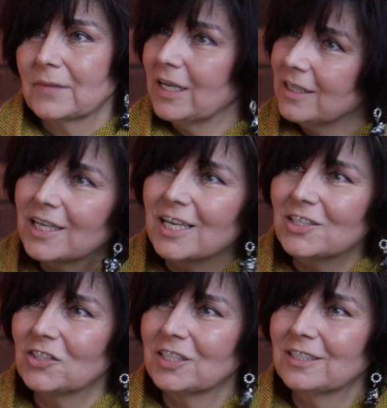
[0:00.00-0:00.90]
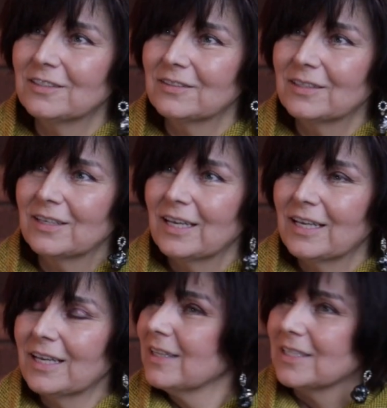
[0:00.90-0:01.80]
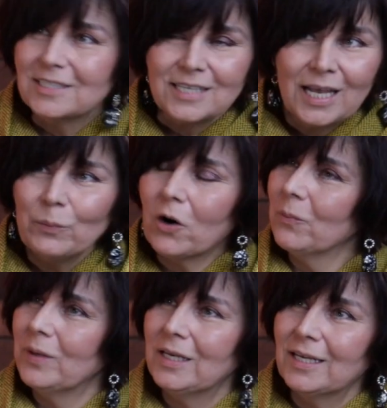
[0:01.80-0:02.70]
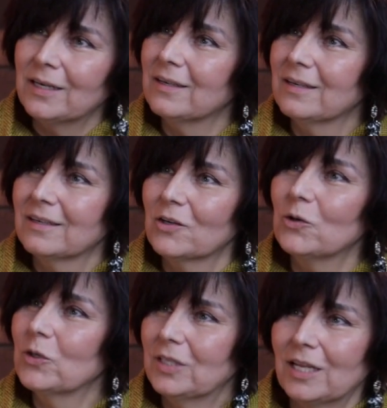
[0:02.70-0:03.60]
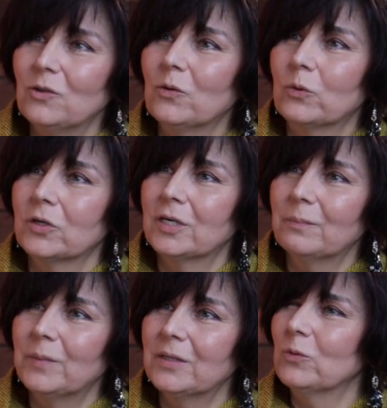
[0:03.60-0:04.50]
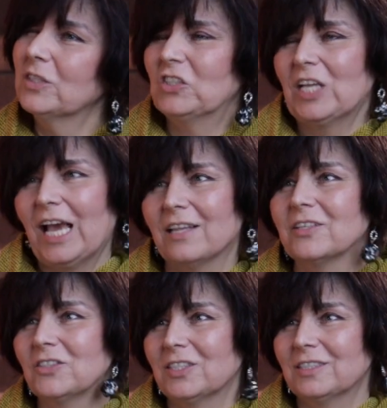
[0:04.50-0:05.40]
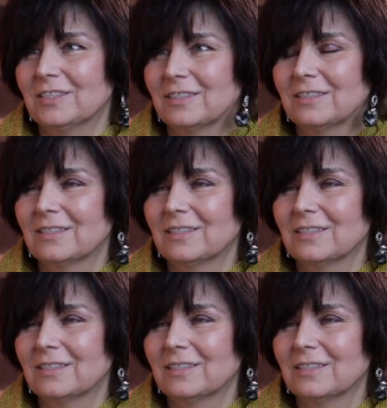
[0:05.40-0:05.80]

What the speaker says: in the kitchen, the same Armenian cook that you were, but with challenges.